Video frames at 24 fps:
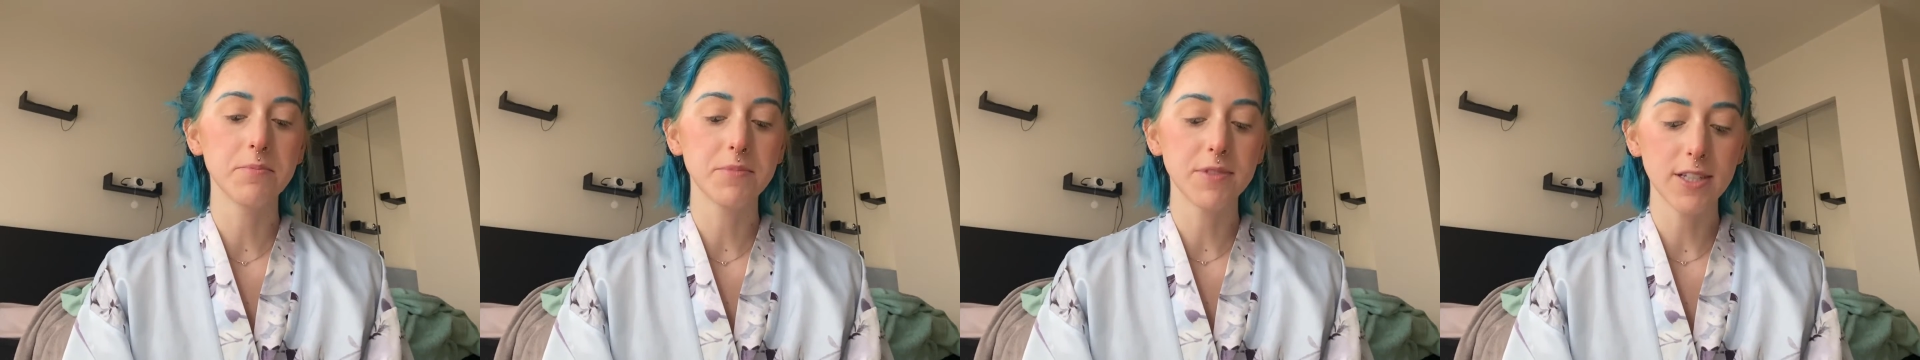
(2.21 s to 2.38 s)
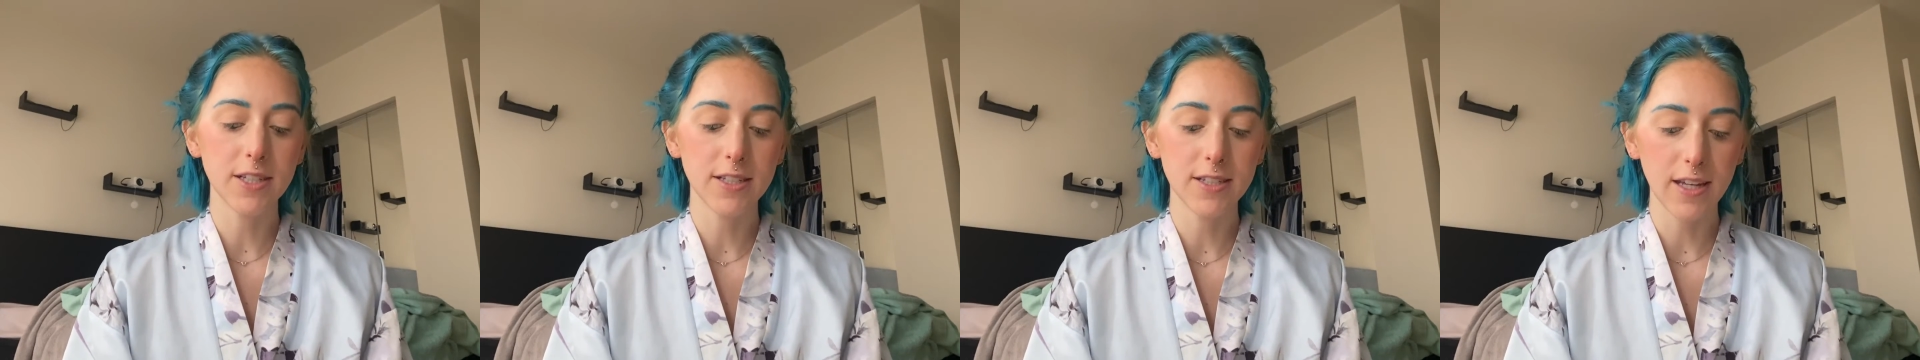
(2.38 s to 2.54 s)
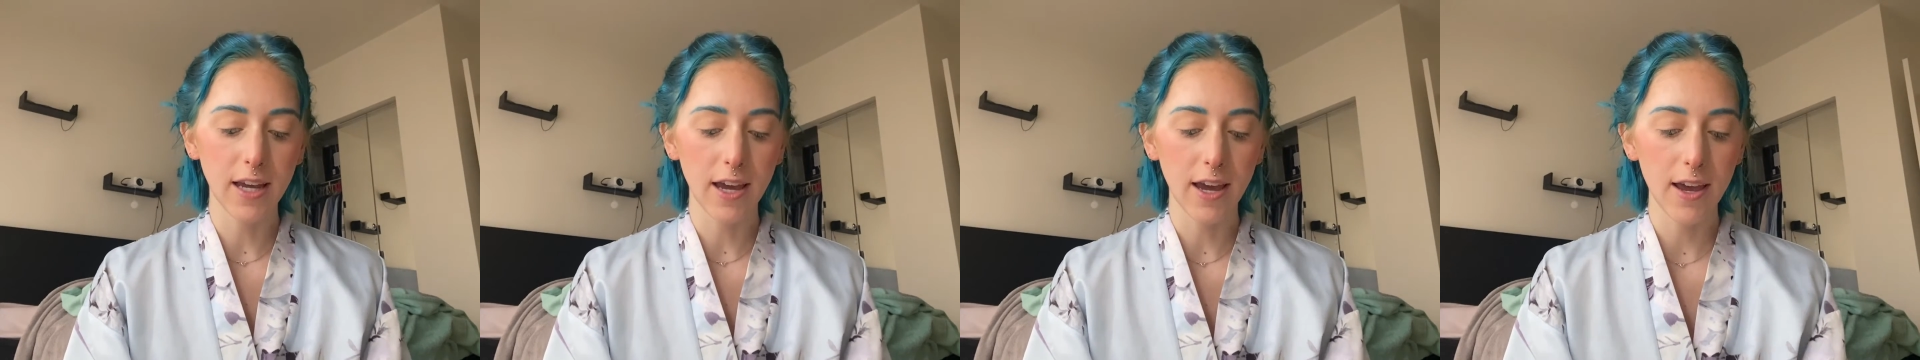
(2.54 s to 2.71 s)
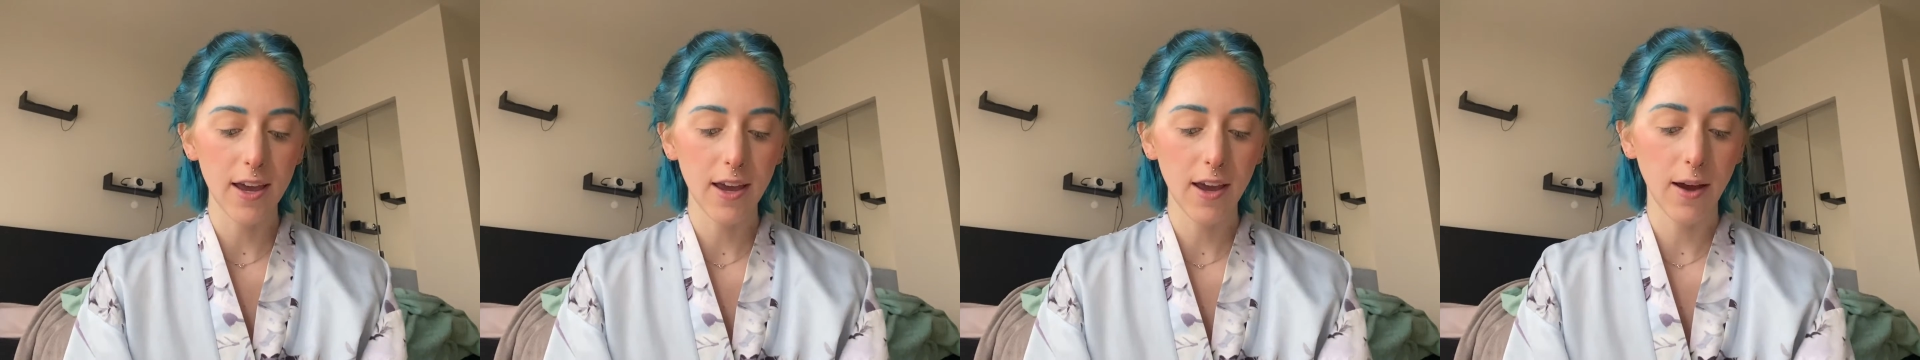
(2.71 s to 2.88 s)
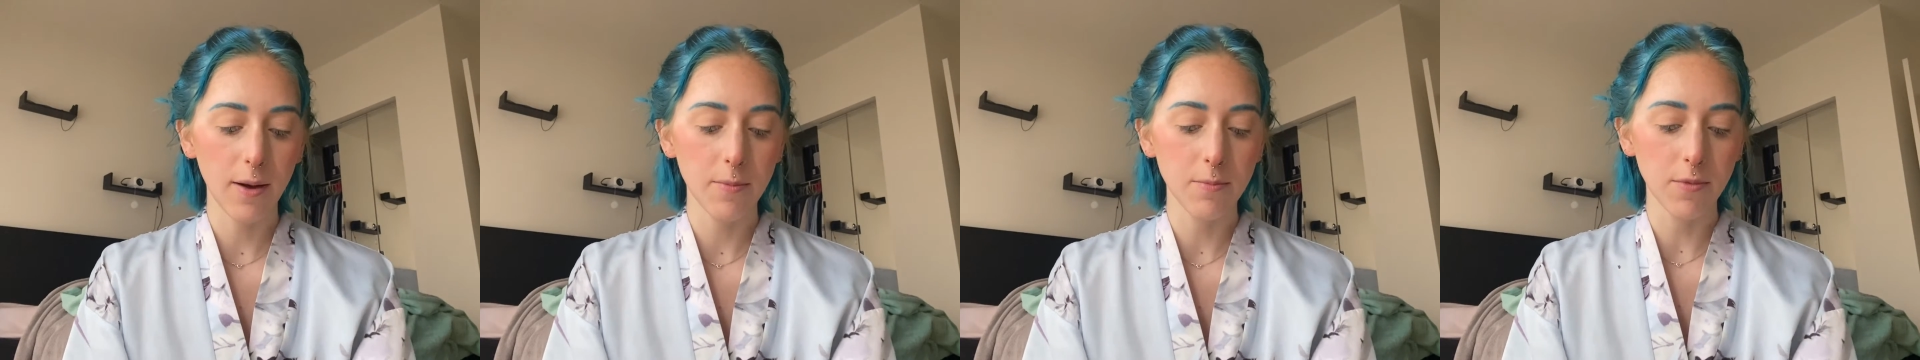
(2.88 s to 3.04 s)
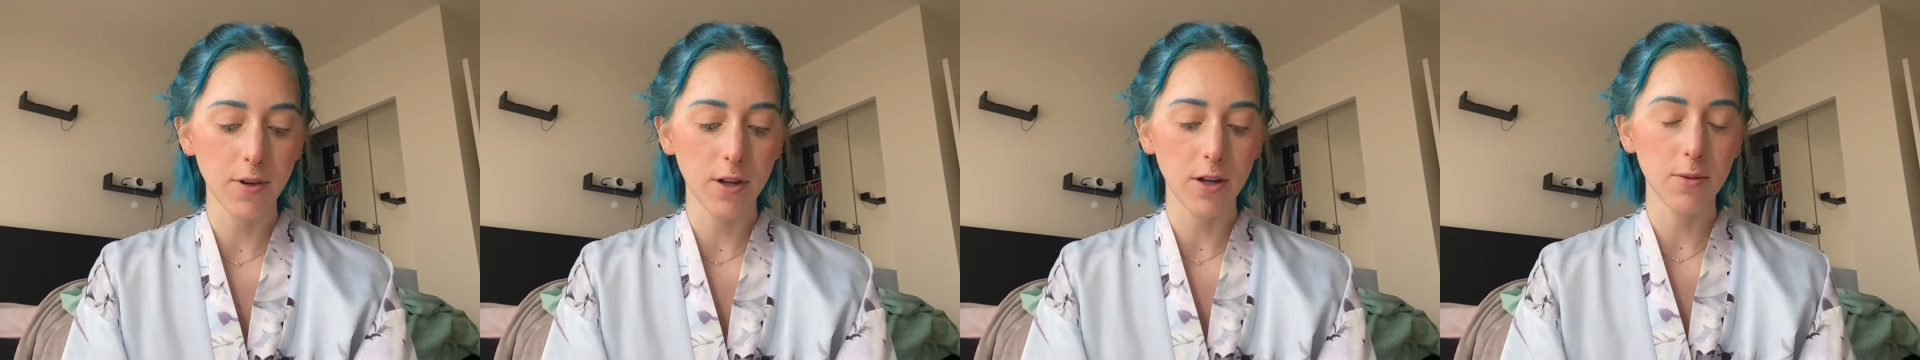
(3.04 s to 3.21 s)
today
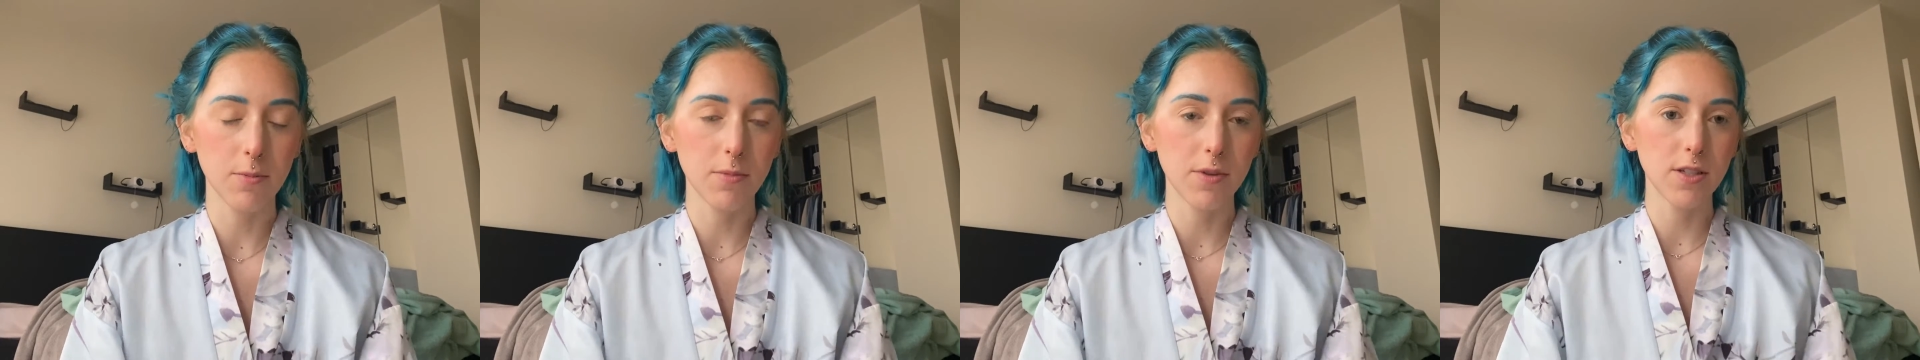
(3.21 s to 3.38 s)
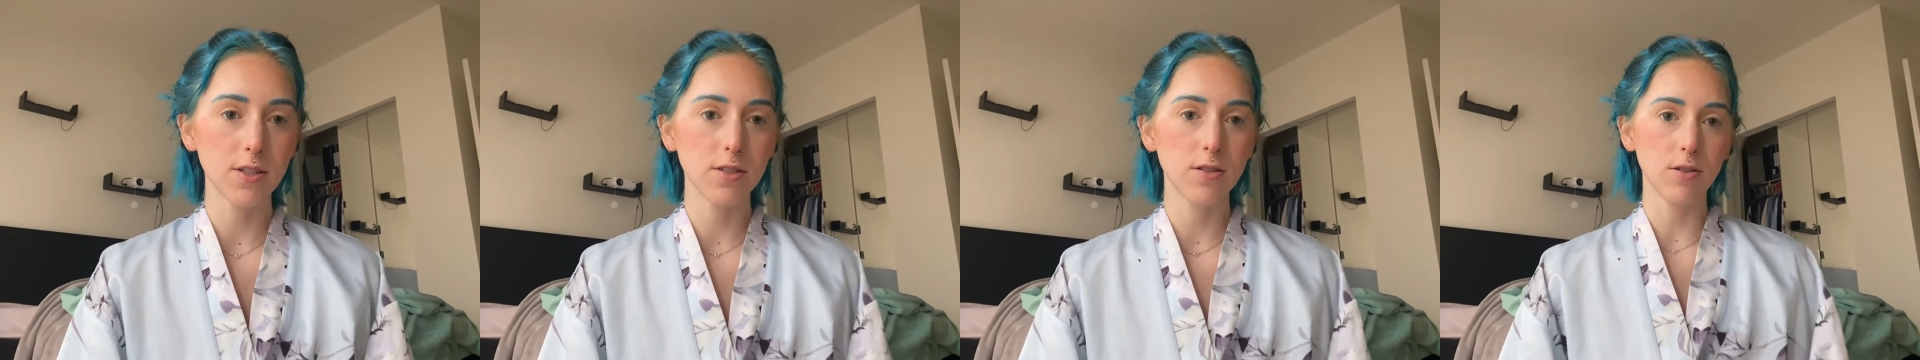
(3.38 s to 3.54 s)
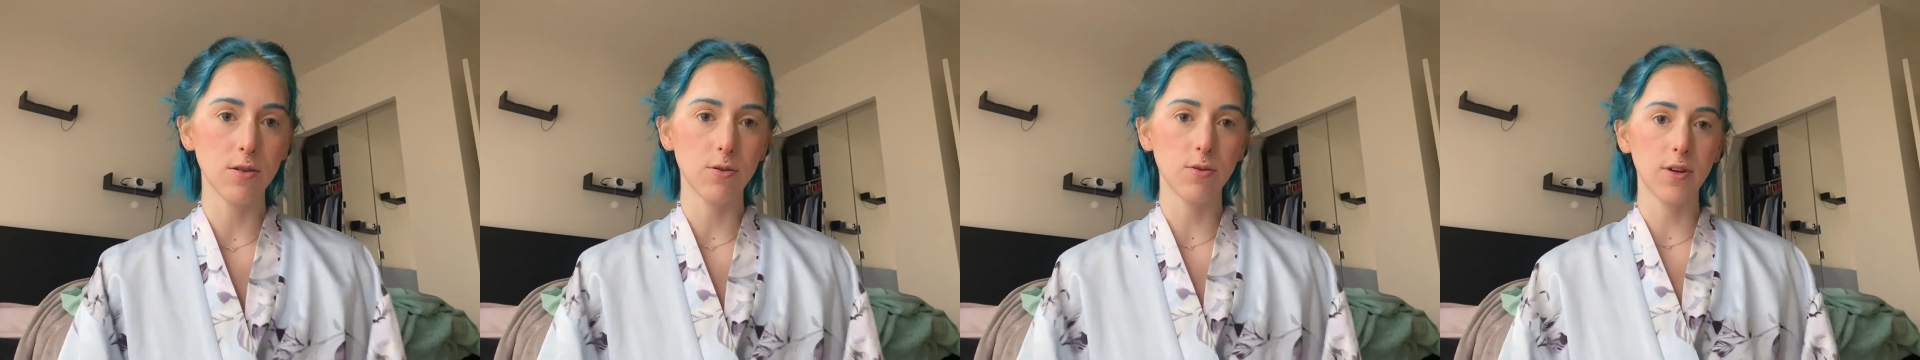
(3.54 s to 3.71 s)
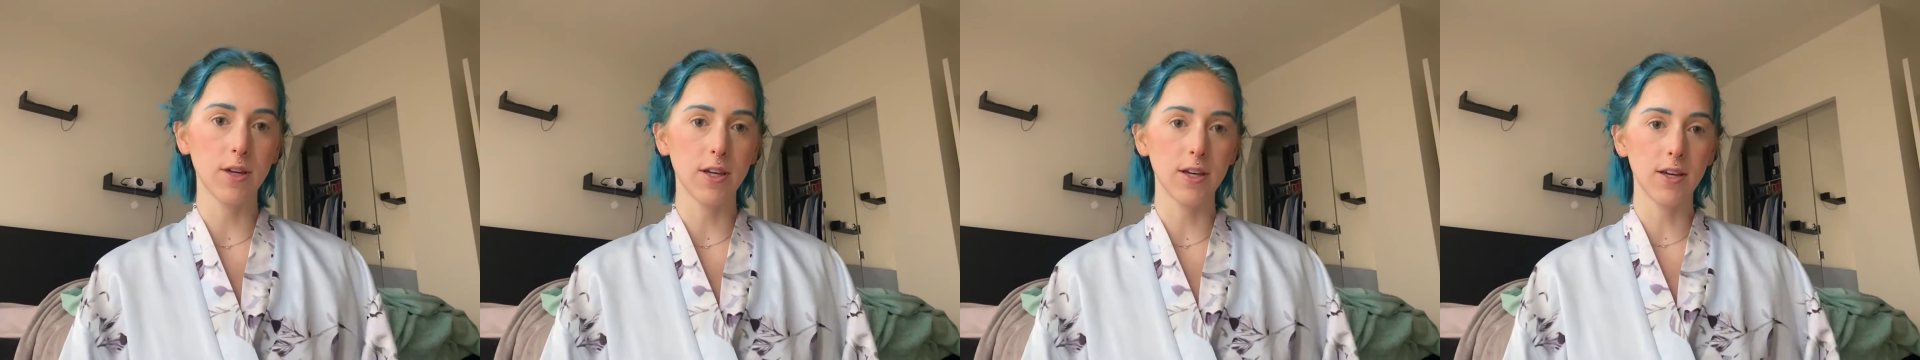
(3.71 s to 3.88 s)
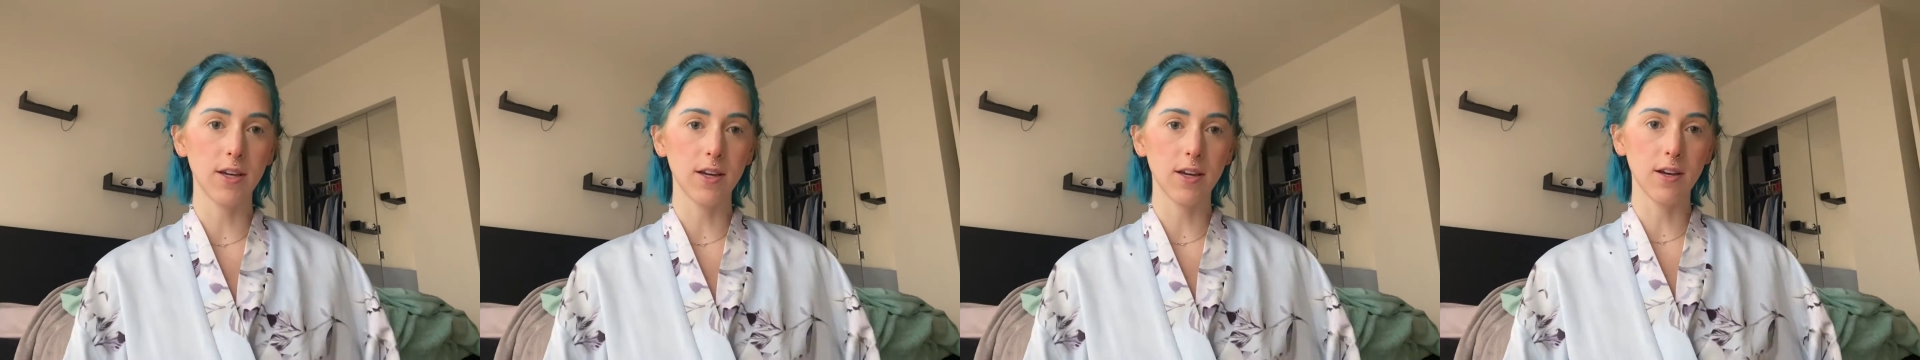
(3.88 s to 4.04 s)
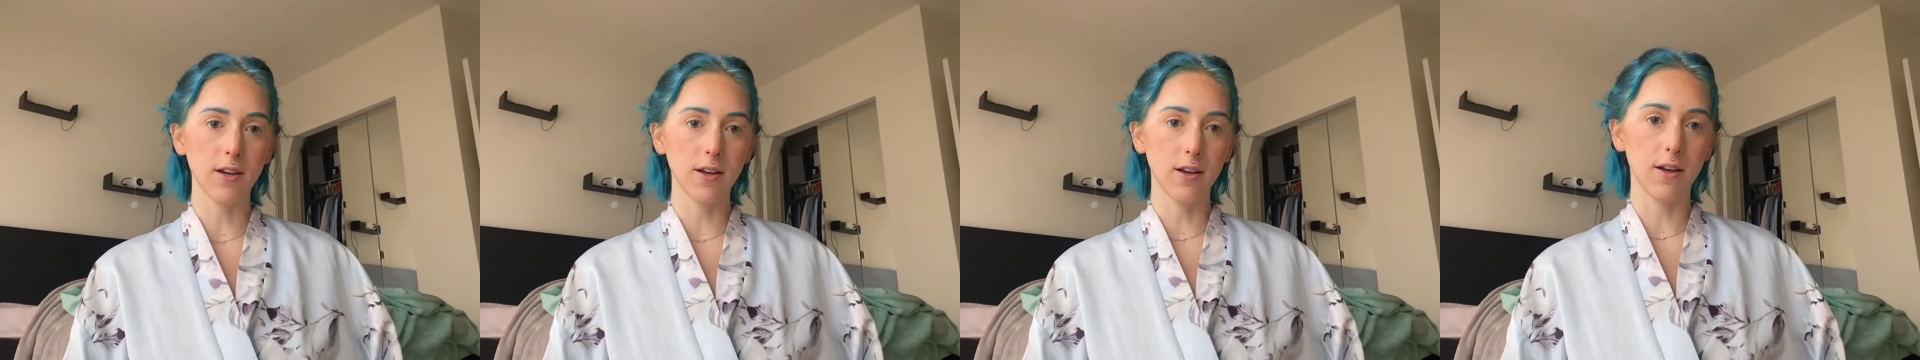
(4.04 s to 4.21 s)
I'm going to be
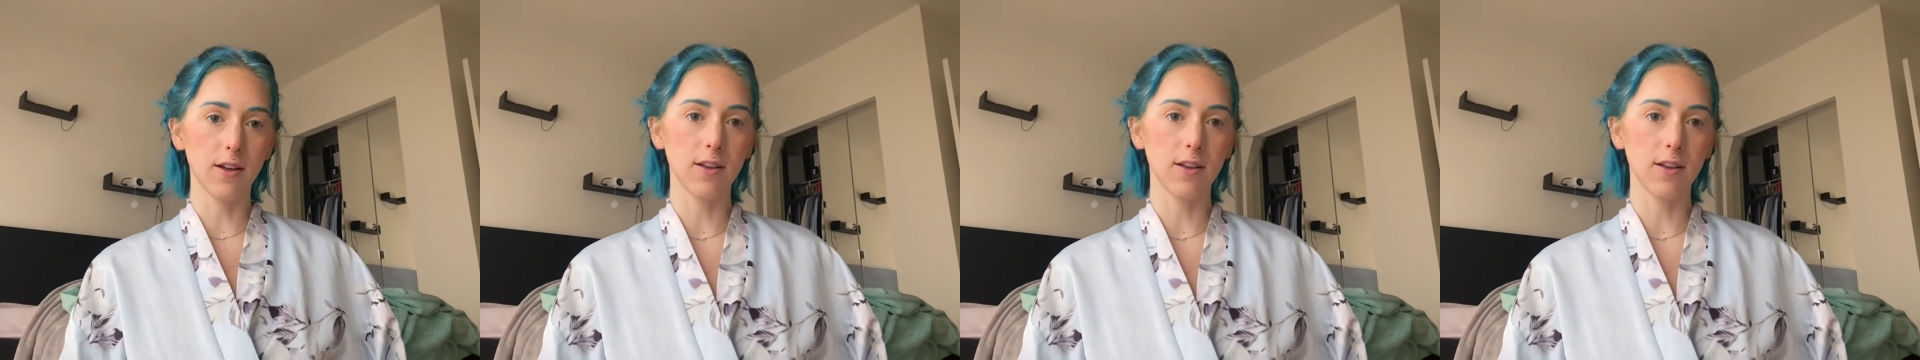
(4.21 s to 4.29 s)
doing